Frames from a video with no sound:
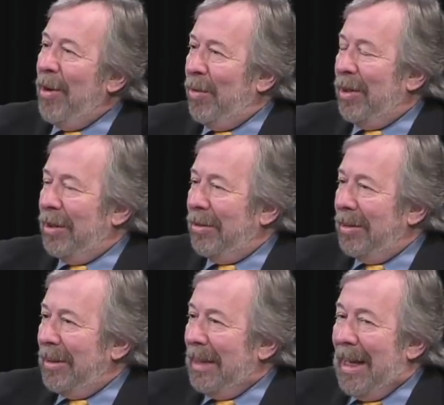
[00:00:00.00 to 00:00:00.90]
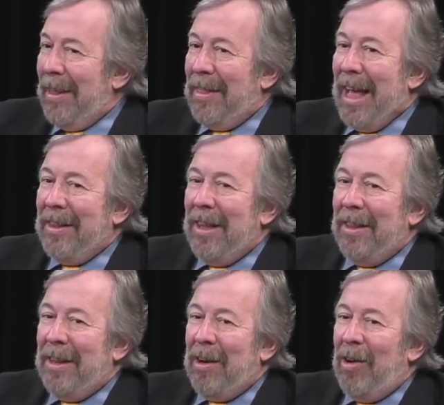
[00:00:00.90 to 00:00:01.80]
owner that
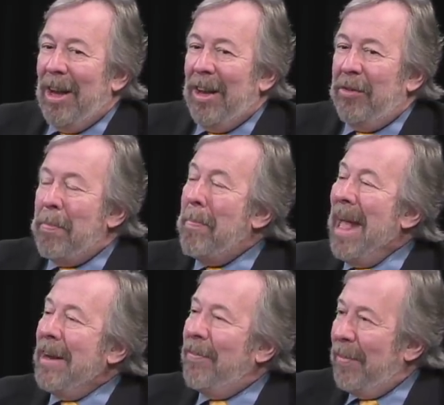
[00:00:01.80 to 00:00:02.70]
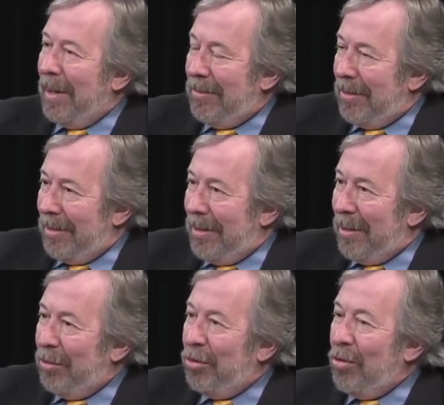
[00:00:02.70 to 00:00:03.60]
there is benefit
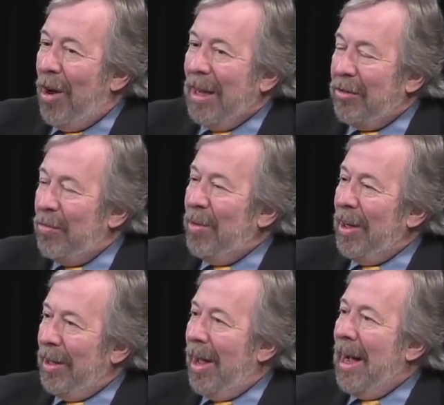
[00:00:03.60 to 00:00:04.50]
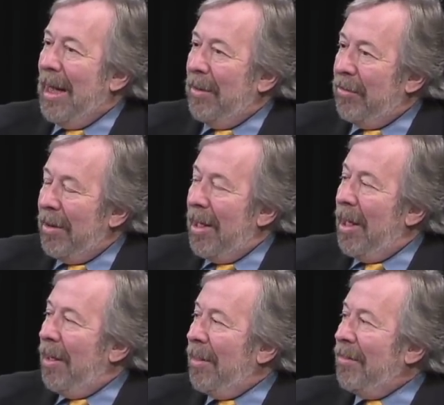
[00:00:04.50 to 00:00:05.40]
to trying to realize
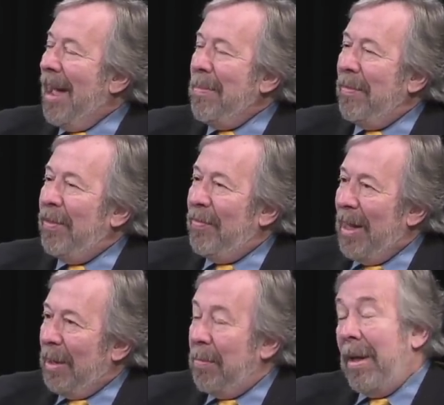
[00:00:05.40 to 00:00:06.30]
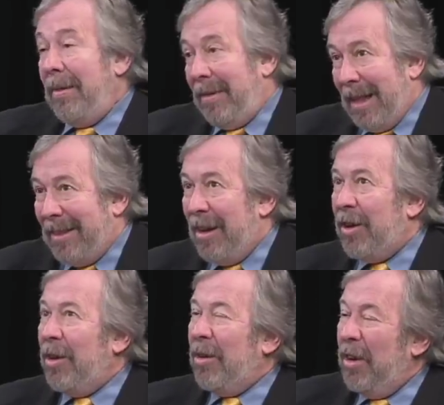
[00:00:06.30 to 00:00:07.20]
the type of development that they're
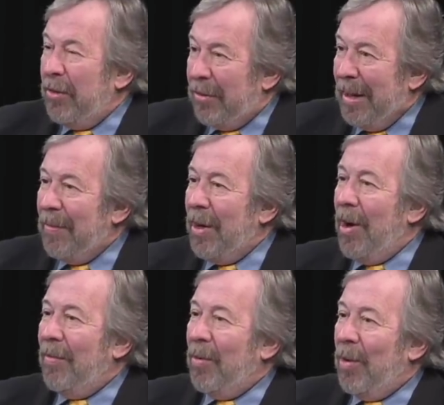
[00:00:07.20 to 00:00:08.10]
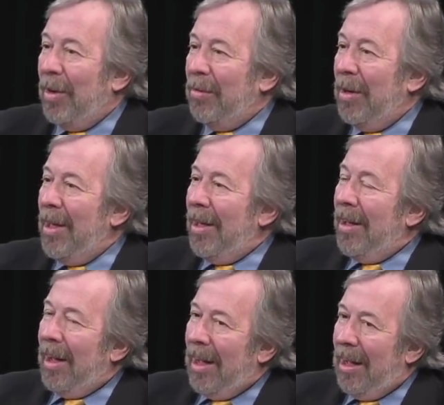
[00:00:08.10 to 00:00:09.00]
conceiving of or
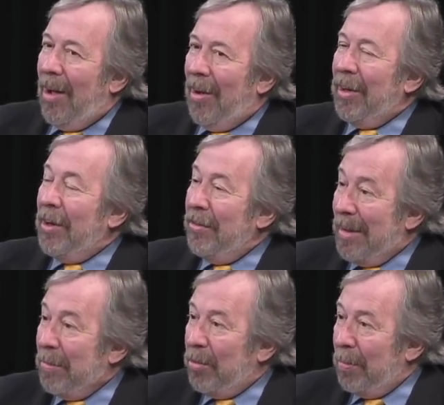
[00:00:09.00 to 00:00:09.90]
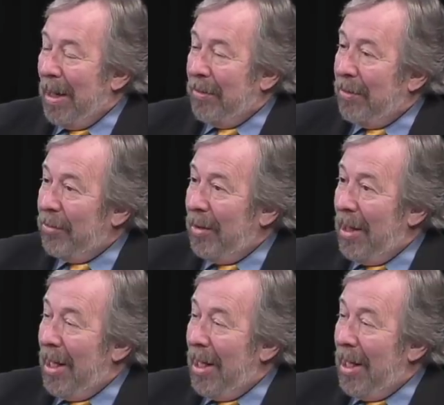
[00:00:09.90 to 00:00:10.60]
on a conceptual basis.